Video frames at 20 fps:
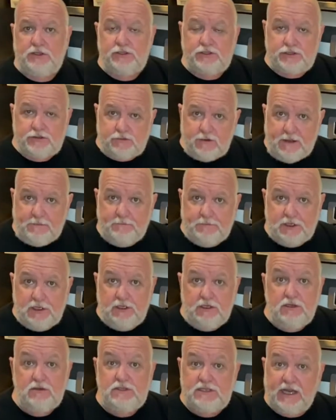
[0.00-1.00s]
shrimp.
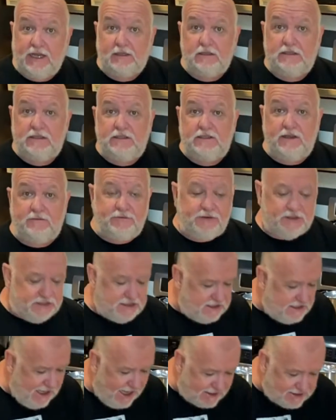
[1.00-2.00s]
Can you tell the
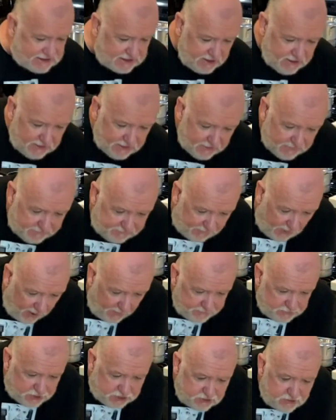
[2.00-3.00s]
difference? Yes,
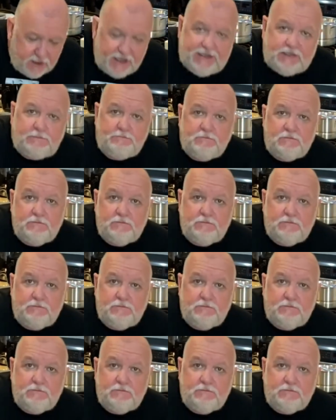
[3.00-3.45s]
farmed shrinks.